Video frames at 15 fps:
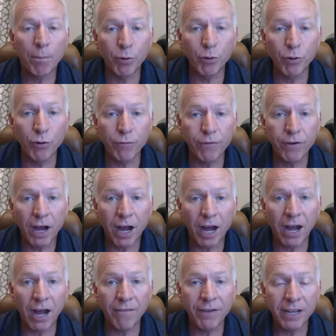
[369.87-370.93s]
proof
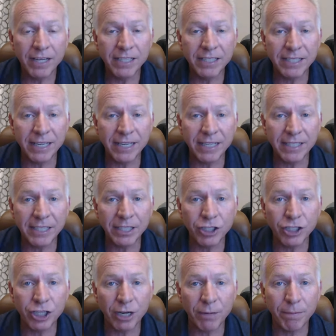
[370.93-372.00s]
of
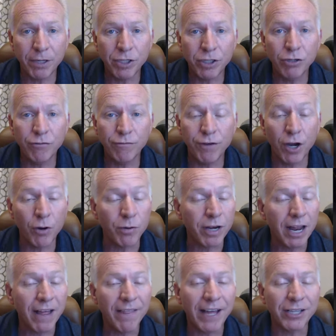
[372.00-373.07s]
citizenship to vote.
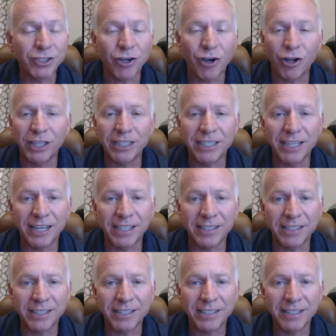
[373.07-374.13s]
That's all it
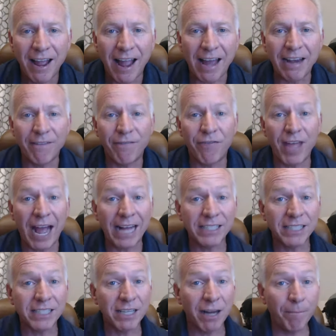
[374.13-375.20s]
does. And if that's
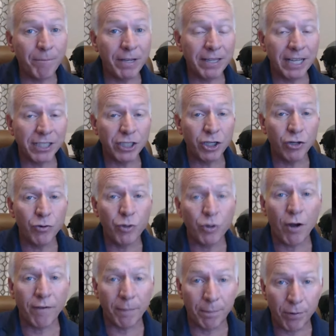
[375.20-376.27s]
something that's you, you
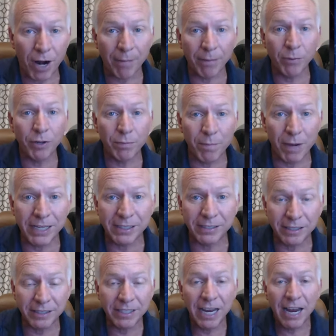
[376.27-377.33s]
have a problem with
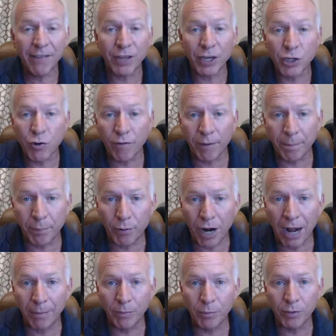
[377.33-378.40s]
list, then you have a
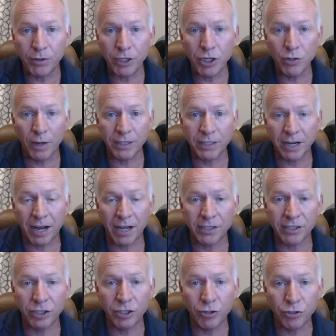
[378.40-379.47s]
problem with the US
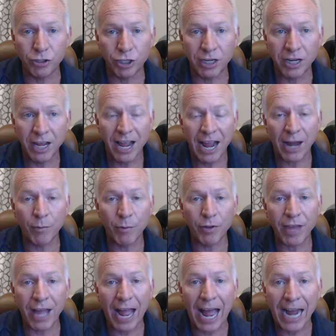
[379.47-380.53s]
Constitution and
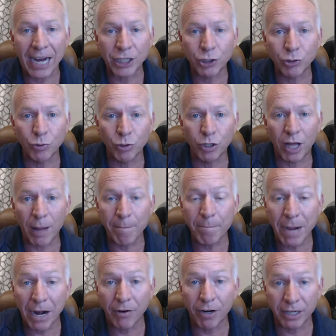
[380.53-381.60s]
with actual
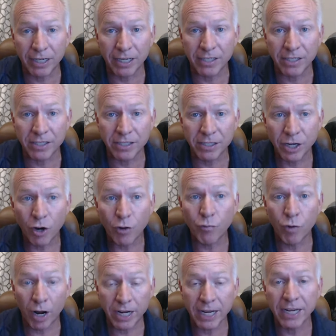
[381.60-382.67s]
Americans
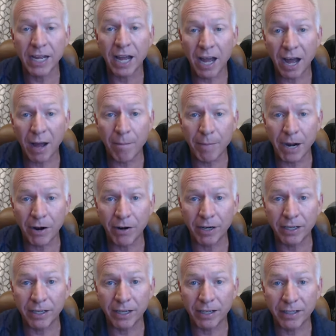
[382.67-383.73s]
running
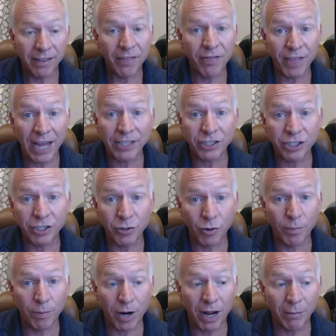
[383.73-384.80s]
America. That's your
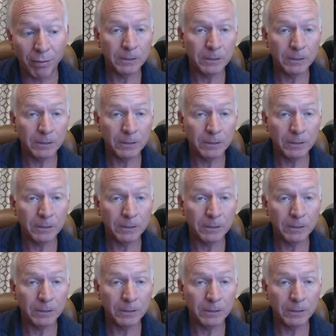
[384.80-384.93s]
problem.